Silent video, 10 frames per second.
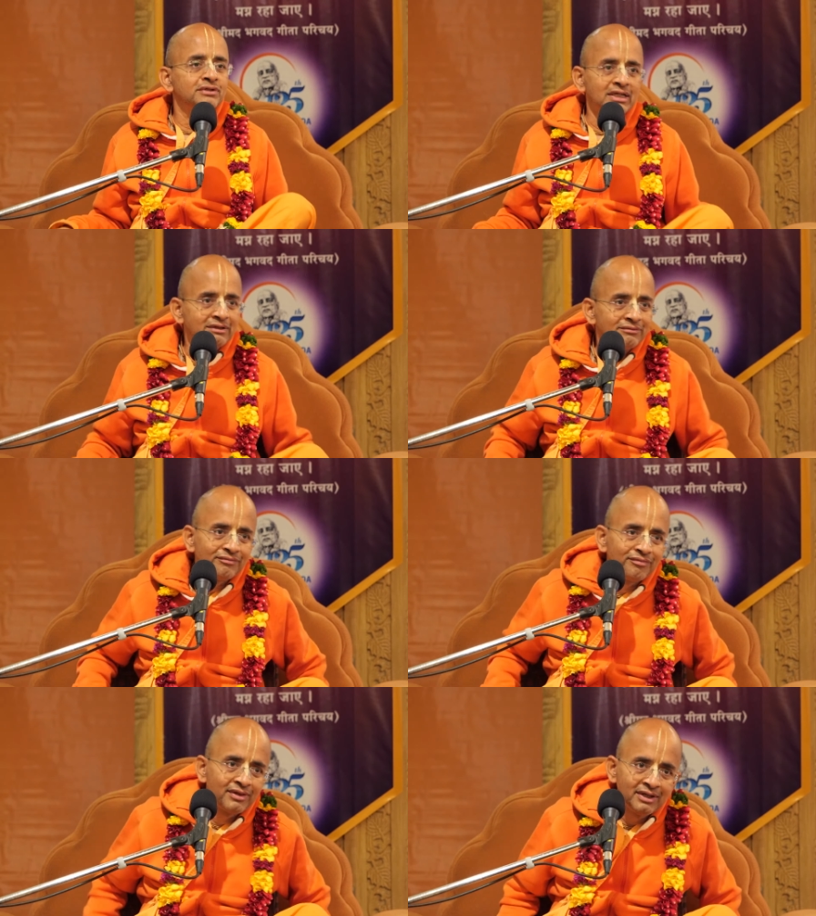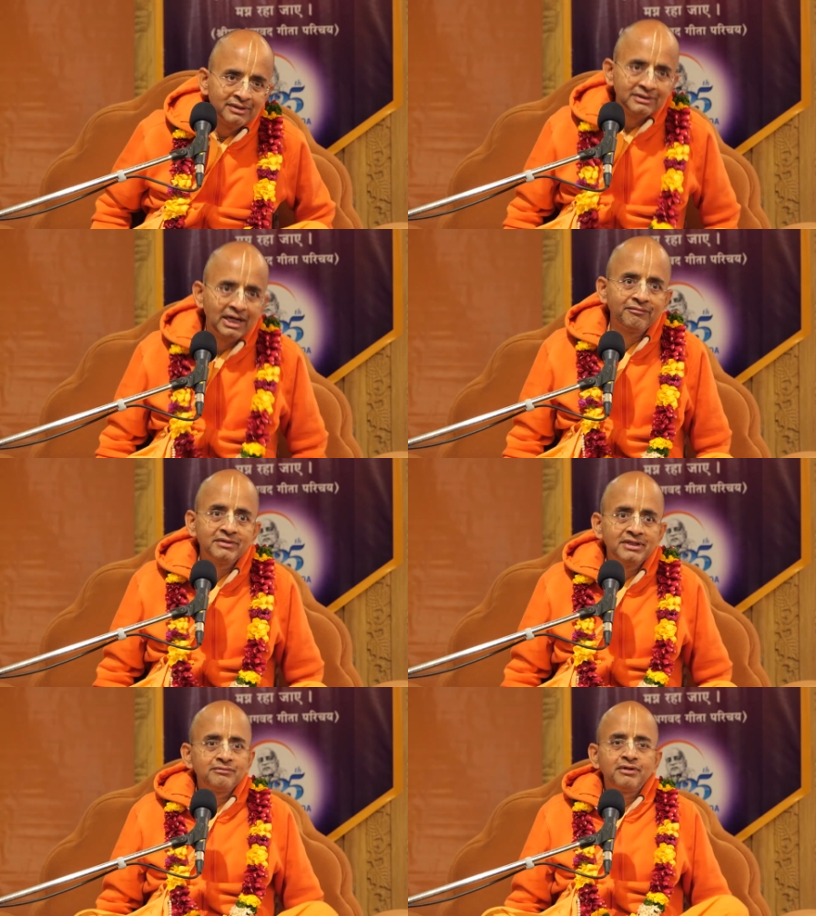only.
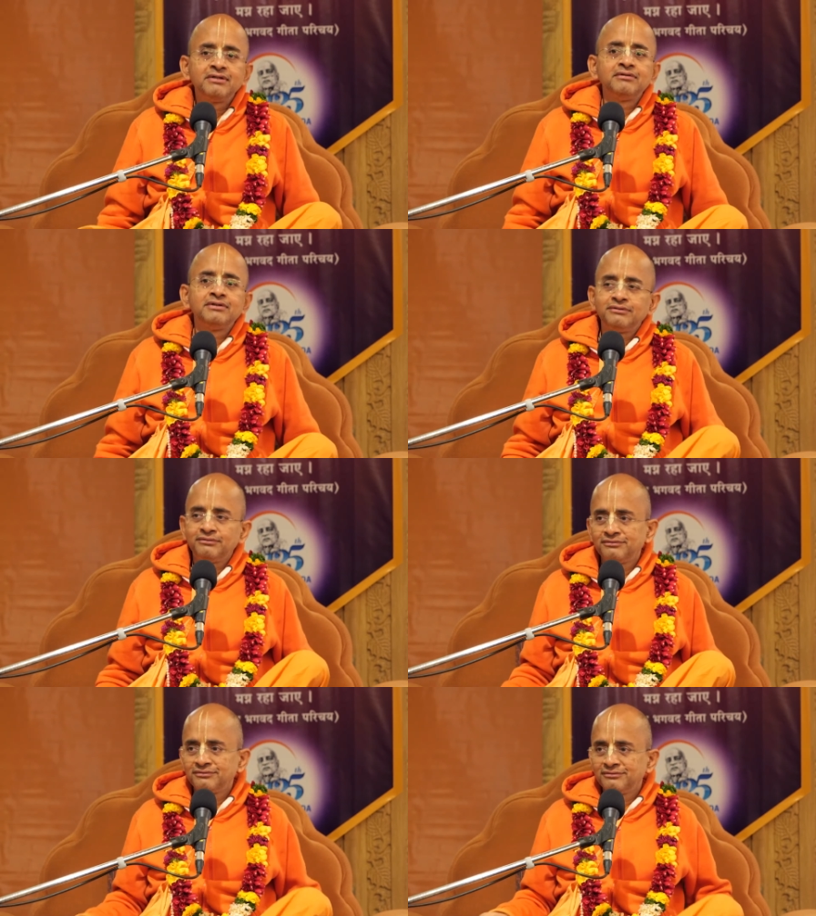After that, what he will do?